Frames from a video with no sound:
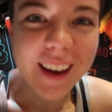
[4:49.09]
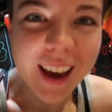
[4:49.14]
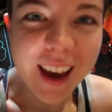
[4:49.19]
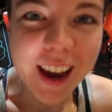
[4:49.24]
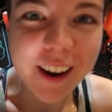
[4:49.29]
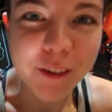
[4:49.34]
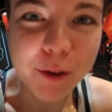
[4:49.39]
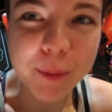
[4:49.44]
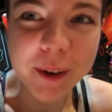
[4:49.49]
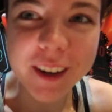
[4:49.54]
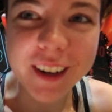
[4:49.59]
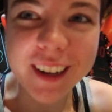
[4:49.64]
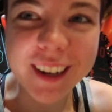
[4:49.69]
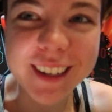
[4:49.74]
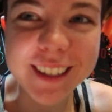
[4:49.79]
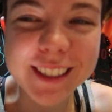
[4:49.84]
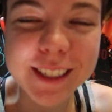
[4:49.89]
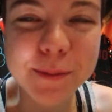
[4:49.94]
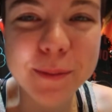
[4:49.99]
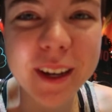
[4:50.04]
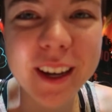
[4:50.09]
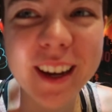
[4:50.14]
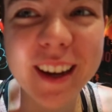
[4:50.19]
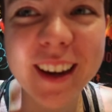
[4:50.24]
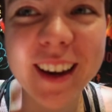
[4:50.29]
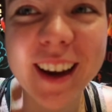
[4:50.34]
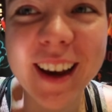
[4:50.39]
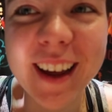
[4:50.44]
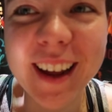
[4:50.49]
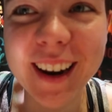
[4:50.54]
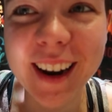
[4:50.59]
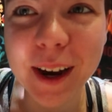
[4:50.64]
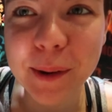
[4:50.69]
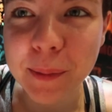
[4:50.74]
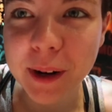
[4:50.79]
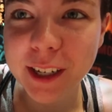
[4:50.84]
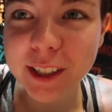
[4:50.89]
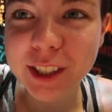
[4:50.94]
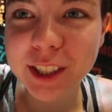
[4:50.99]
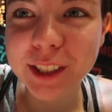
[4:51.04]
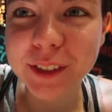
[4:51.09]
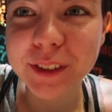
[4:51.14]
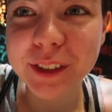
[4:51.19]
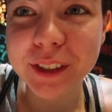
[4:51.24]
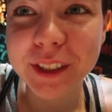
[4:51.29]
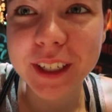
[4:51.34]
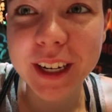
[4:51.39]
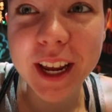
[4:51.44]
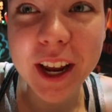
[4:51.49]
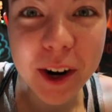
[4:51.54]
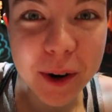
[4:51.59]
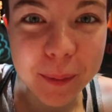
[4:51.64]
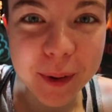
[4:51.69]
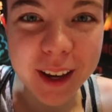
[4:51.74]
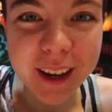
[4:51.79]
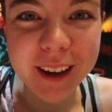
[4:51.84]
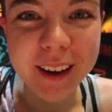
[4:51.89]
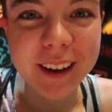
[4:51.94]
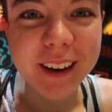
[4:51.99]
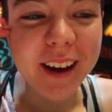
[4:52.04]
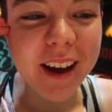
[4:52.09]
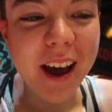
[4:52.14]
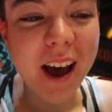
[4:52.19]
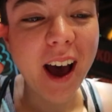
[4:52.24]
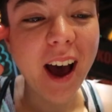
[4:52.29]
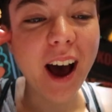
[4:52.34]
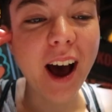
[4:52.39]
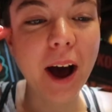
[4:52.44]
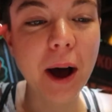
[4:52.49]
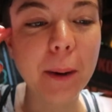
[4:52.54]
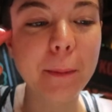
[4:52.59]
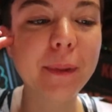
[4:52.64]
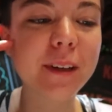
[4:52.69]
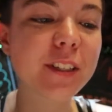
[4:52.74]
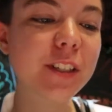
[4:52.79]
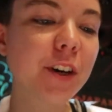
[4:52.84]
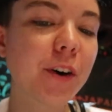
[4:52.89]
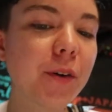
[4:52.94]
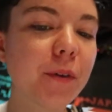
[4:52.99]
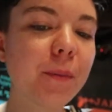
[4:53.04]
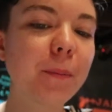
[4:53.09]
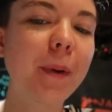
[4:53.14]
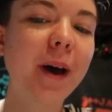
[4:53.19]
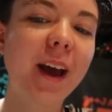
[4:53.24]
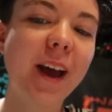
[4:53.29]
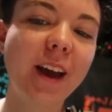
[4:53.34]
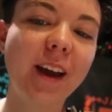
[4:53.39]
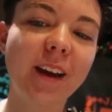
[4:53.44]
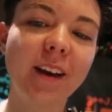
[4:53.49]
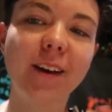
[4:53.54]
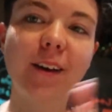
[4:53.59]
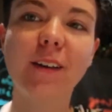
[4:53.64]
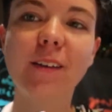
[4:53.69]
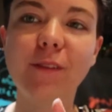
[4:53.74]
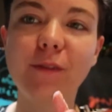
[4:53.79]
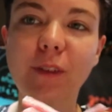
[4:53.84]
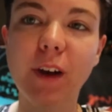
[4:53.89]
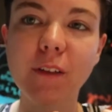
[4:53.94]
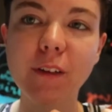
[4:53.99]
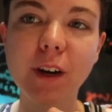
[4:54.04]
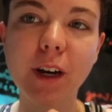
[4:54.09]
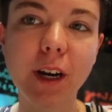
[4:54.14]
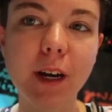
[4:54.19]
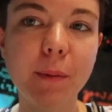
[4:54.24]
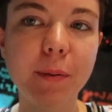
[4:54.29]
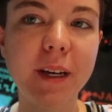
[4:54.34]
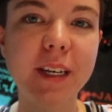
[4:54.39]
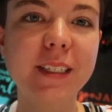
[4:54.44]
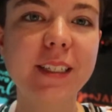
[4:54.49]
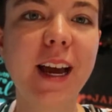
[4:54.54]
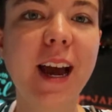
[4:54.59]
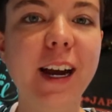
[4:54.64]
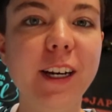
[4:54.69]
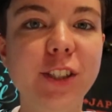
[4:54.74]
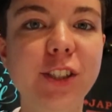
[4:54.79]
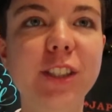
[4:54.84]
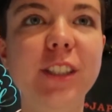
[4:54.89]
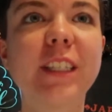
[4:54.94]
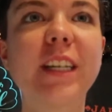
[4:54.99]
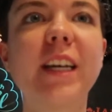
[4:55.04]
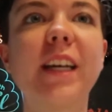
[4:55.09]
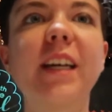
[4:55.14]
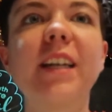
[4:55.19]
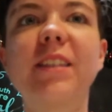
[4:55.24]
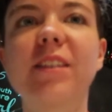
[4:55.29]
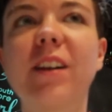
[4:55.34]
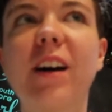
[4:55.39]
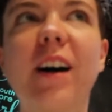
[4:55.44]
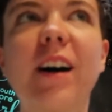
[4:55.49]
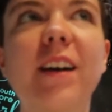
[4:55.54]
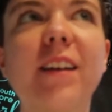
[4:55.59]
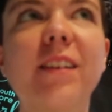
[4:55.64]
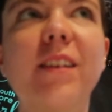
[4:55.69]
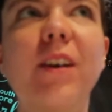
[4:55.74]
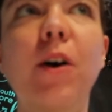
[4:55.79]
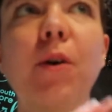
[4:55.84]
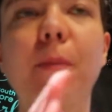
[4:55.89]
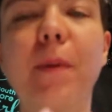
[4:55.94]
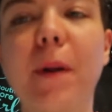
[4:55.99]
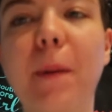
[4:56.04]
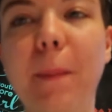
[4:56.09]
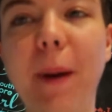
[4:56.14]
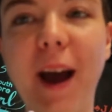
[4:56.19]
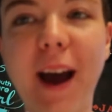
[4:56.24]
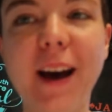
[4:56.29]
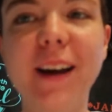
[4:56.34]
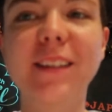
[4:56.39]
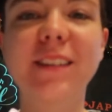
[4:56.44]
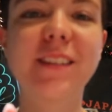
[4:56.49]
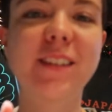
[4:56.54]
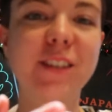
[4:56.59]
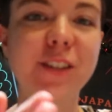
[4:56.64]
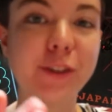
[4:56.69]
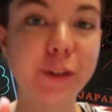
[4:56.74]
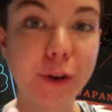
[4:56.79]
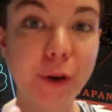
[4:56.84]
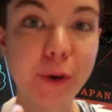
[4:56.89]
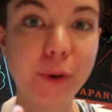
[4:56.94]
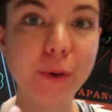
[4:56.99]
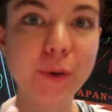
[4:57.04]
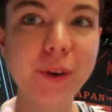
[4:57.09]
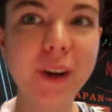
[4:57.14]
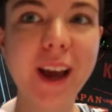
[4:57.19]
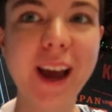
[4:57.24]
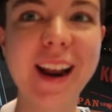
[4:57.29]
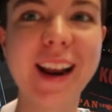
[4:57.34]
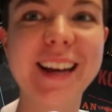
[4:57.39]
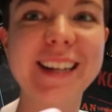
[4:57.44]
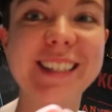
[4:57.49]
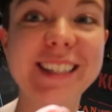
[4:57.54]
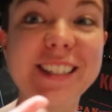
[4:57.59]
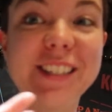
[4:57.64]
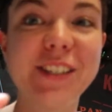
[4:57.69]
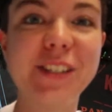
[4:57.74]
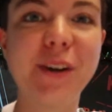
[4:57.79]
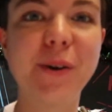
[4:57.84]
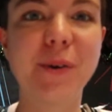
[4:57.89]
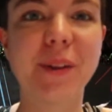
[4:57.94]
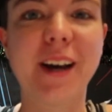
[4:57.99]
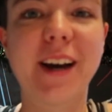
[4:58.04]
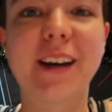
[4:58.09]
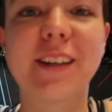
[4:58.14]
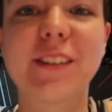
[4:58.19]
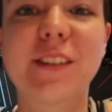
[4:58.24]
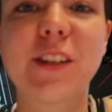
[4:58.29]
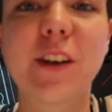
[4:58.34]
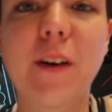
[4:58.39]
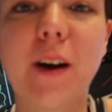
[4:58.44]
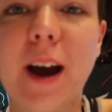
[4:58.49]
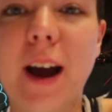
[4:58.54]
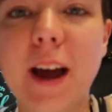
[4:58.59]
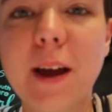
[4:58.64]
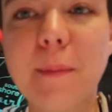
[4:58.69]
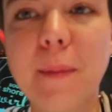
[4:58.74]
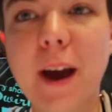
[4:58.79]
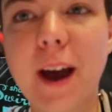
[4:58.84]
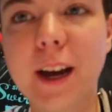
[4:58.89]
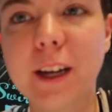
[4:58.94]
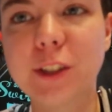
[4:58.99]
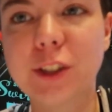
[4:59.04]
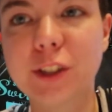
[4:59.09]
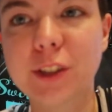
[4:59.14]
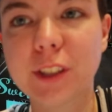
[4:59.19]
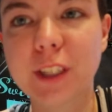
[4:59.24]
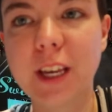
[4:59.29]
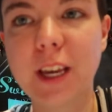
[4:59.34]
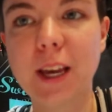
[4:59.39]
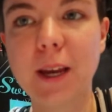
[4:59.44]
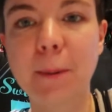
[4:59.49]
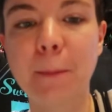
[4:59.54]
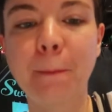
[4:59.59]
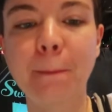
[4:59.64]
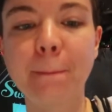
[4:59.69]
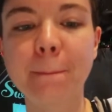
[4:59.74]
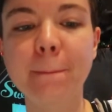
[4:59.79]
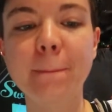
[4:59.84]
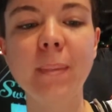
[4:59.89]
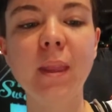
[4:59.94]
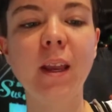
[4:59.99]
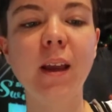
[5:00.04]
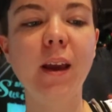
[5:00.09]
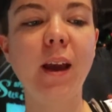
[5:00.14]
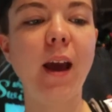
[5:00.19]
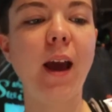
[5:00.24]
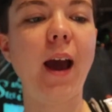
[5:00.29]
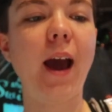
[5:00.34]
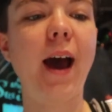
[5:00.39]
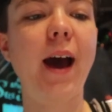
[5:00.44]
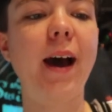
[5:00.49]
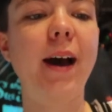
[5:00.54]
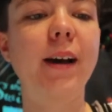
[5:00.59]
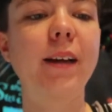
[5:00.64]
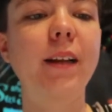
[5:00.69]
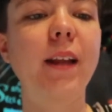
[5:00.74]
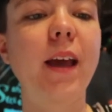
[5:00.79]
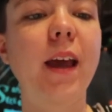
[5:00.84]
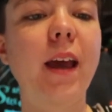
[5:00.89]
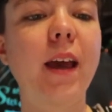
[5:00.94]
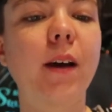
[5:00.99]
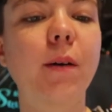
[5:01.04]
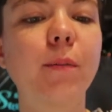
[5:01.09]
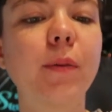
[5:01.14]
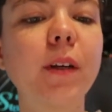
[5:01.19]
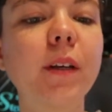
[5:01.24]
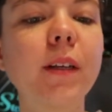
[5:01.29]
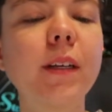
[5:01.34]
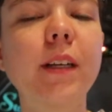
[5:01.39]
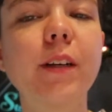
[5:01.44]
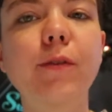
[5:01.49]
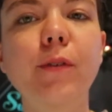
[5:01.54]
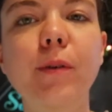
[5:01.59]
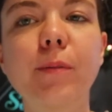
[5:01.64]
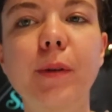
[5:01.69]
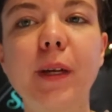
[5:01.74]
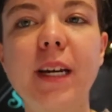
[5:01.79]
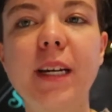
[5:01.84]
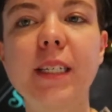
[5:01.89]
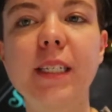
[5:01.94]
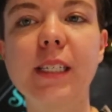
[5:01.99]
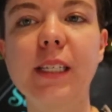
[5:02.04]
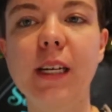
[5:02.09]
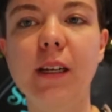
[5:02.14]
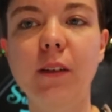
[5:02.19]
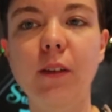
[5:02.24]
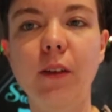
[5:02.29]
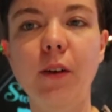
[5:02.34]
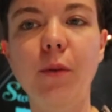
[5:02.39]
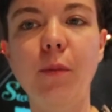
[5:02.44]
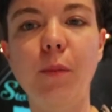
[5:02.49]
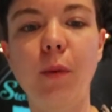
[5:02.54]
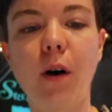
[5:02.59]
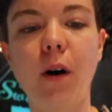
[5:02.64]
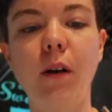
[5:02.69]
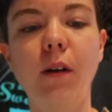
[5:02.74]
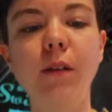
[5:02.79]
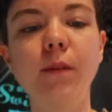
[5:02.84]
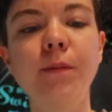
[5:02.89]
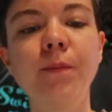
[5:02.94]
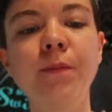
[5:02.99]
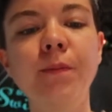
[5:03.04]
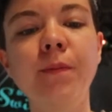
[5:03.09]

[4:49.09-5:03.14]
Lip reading: Hey everybody, it's me, and I'm not sure if you can hear me. So my favorite curry place actually is not open past noon, and I didn't know that. So I'm actually at different place. It's like a little mall.